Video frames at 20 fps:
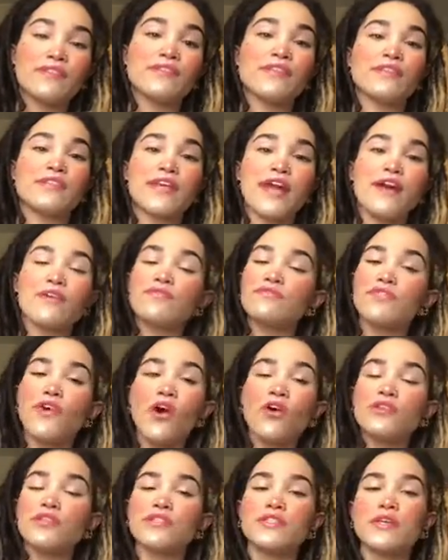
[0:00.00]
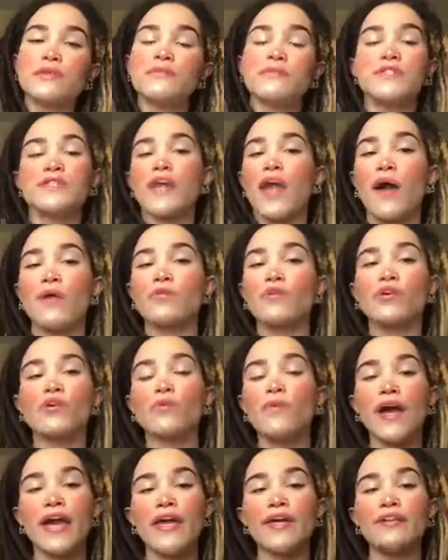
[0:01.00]
The downfall is he was an hour
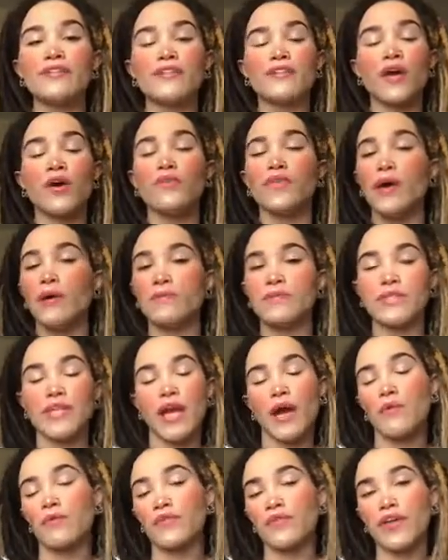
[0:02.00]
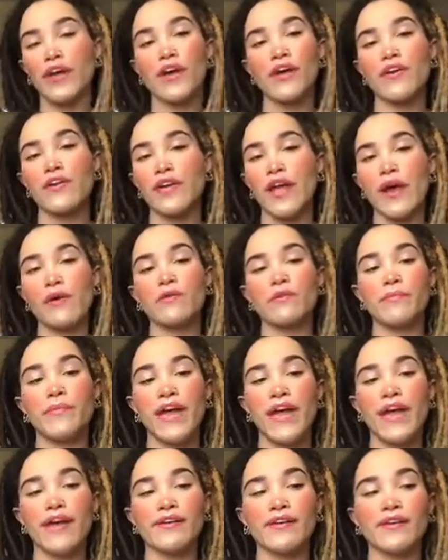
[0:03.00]
away, so that was an hour there, an hour
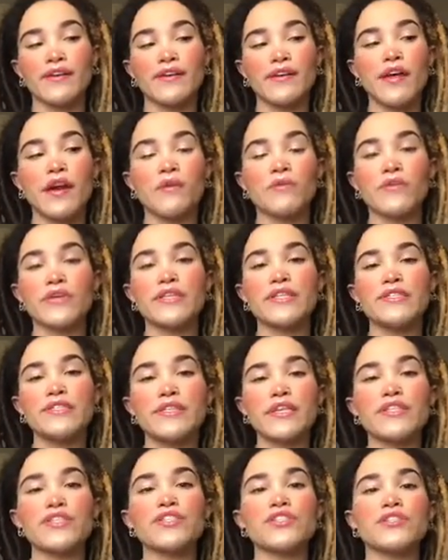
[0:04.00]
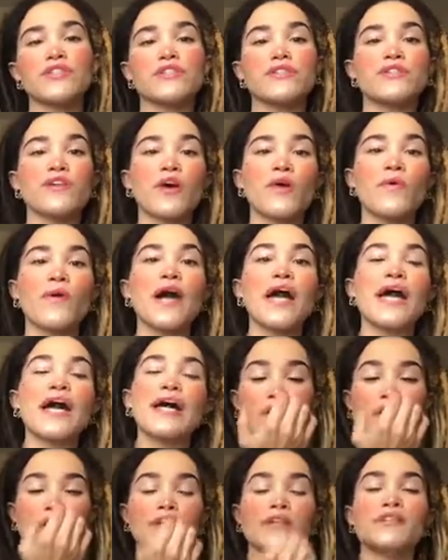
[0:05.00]
back, and an hour in session. So
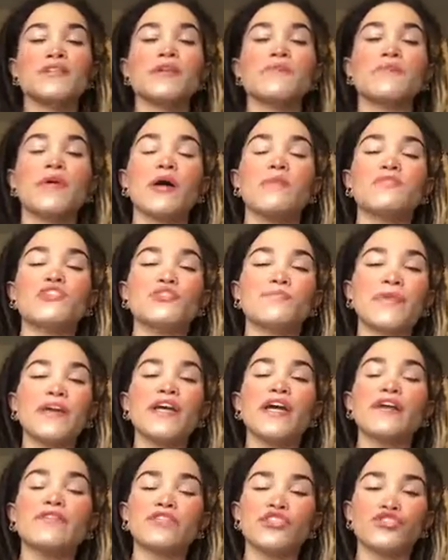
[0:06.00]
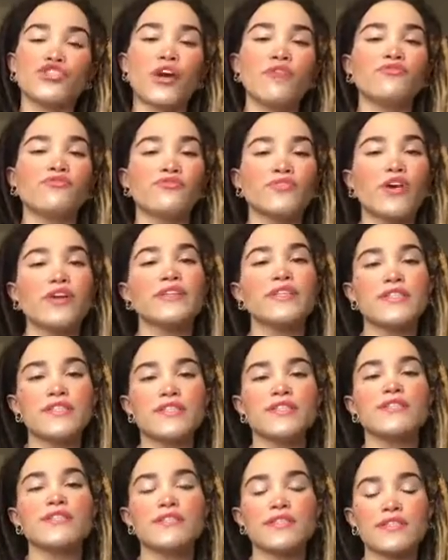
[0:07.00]
sometimes you may have to travel far
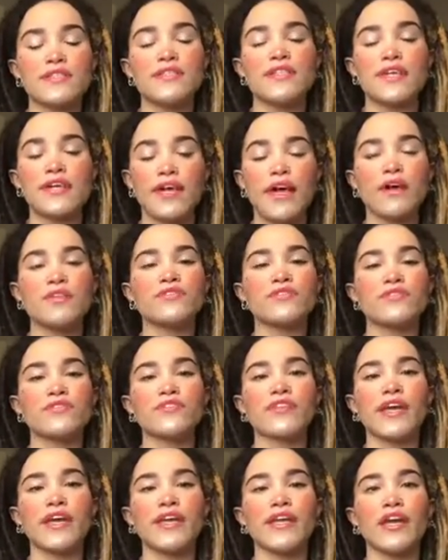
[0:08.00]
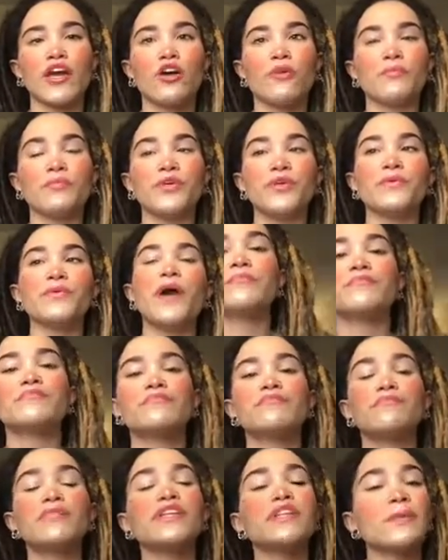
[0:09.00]
distances to see a counselor that can help you.
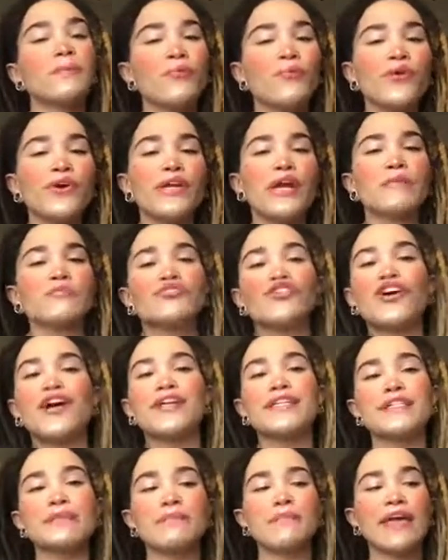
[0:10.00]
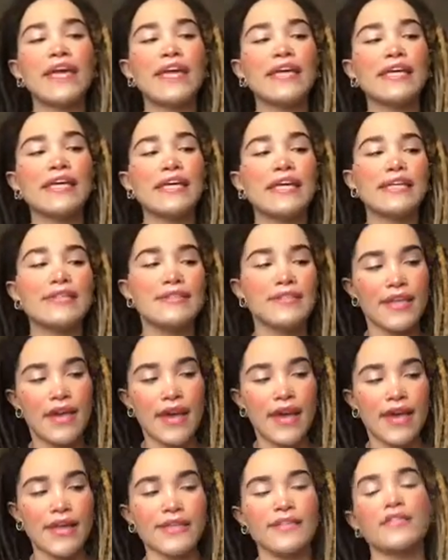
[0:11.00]
But the point I'm trying to make is
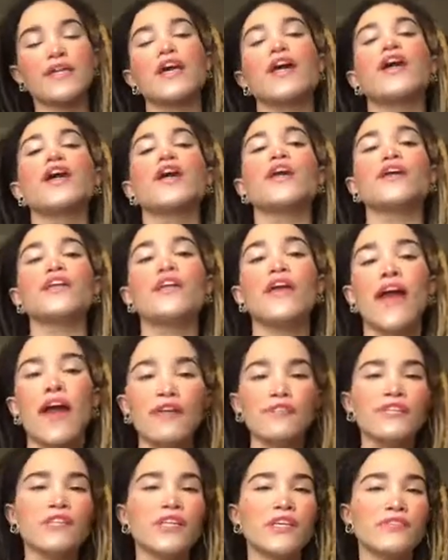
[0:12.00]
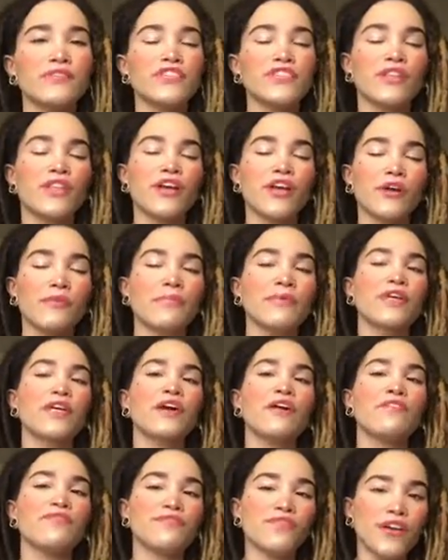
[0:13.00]
that you have to give therapy
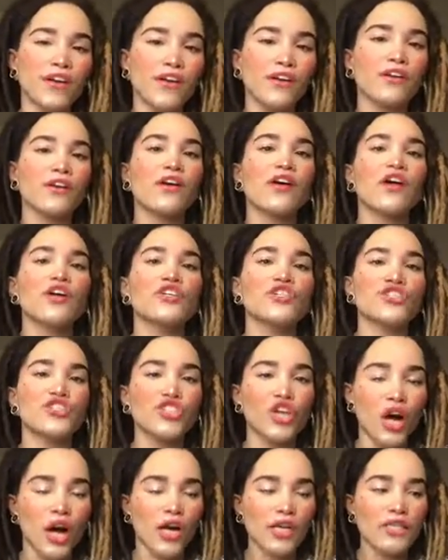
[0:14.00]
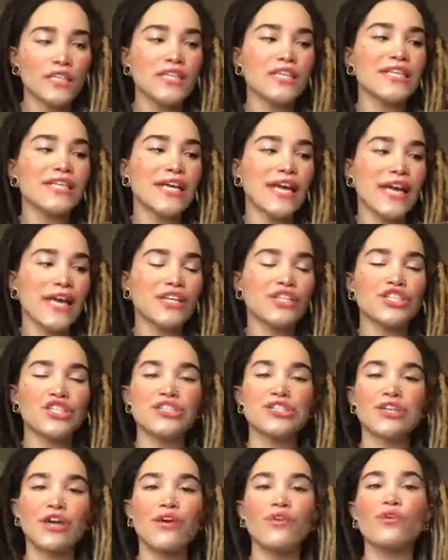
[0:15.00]
a fair shot. You can't
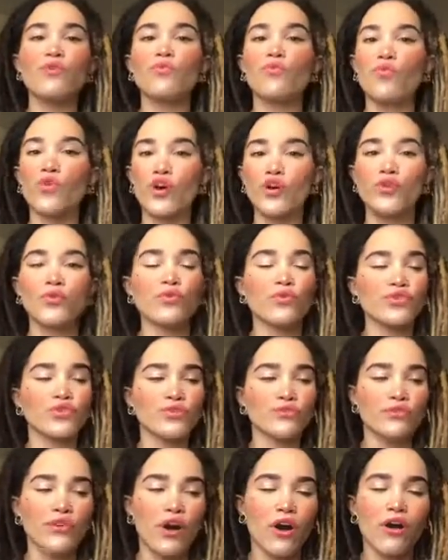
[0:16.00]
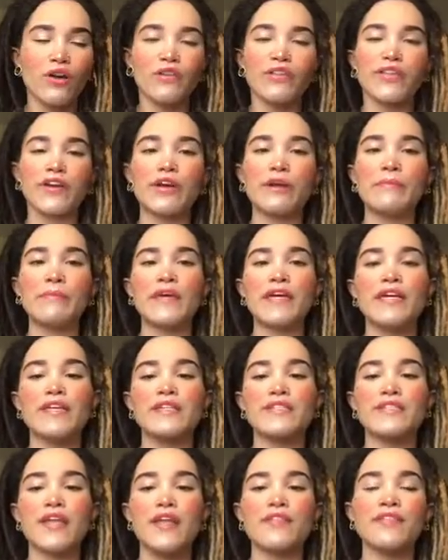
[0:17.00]
just go to 1 or 2 talk
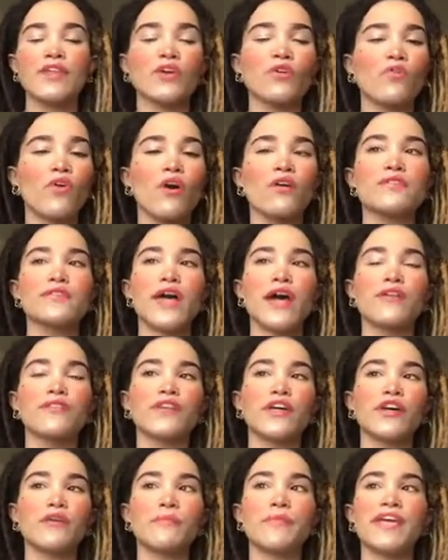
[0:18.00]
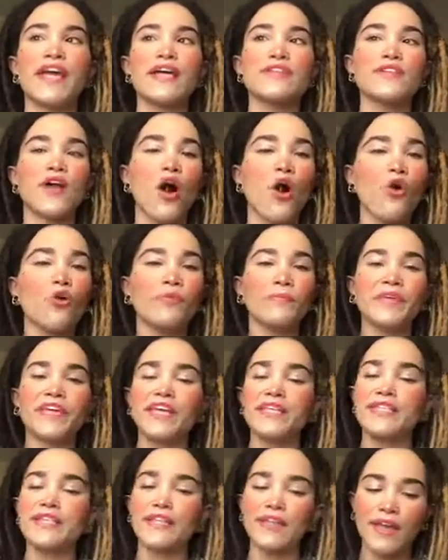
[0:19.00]
therapists and then cross out therapy as a whole,
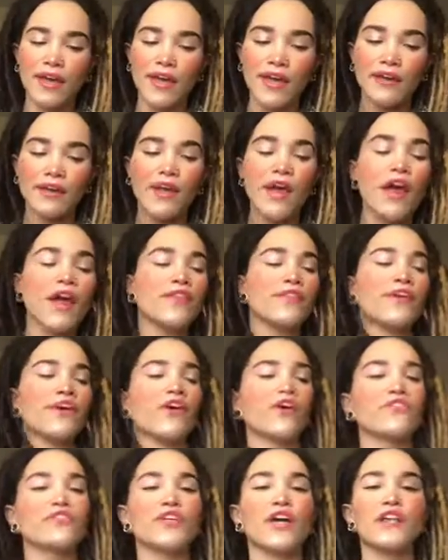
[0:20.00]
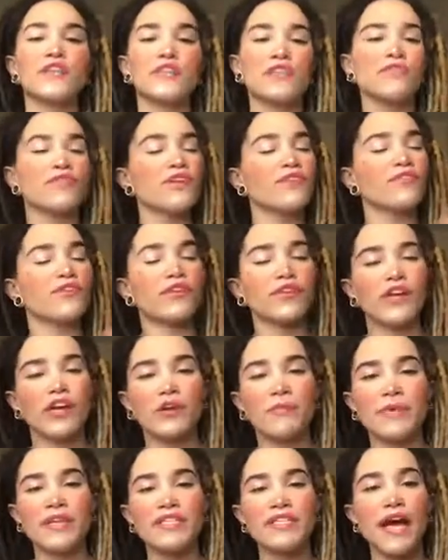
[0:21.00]
because again, there are tons of different
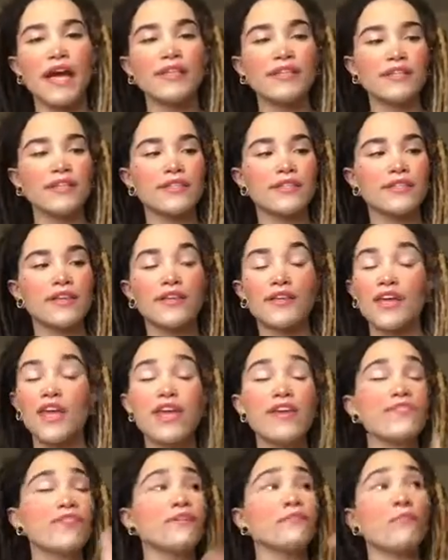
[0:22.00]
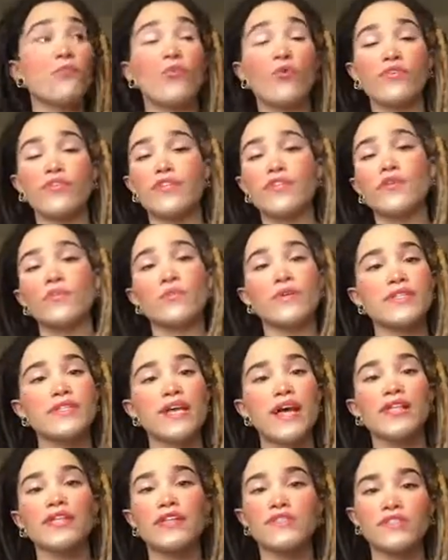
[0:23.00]
therapies I listed, even more than the
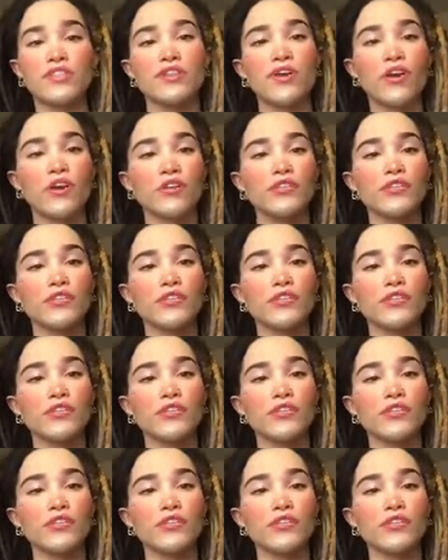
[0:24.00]
ones I listed